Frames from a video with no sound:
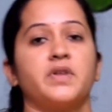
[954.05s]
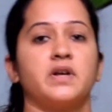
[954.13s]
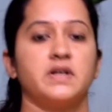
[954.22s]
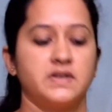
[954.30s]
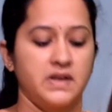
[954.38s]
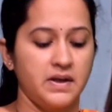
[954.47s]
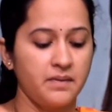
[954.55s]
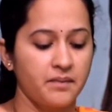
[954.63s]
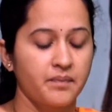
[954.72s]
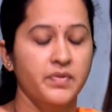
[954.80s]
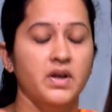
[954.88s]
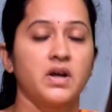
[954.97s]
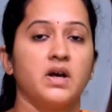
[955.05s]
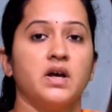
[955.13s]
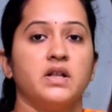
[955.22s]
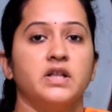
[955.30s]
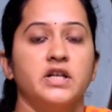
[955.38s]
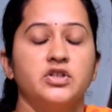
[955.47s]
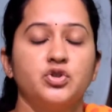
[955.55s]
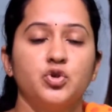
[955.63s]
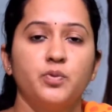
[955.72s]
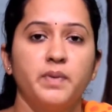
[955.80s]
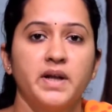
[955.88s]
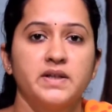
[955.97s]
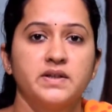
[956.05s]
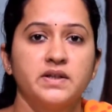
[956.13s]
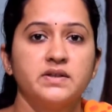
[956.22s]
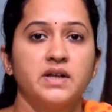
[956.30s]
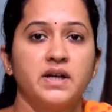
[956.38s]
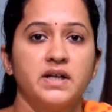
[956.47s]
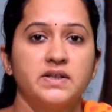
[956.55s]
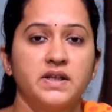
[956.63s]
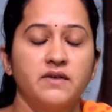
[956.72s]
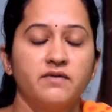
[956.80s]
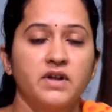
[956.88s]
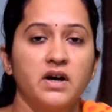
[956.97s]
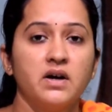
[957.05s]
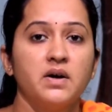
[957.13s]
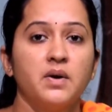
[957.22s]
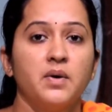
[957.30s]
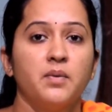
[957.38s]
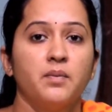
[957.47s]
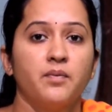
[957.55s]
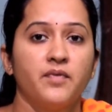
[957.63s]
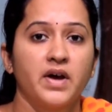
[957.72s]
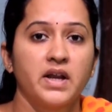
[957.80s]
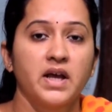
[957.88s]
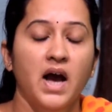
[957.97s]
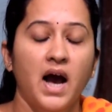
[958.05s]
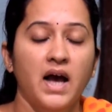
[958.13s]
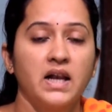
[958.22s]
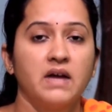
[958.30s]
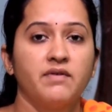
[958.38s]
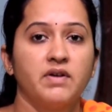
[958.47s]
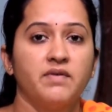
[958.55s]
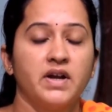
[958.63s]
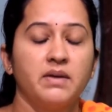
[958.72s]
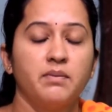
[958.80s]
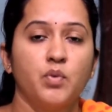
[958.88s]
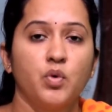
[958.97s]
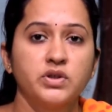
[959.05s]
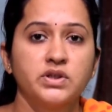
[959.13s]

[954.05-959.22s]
See, these two places, they receive the very high level, very most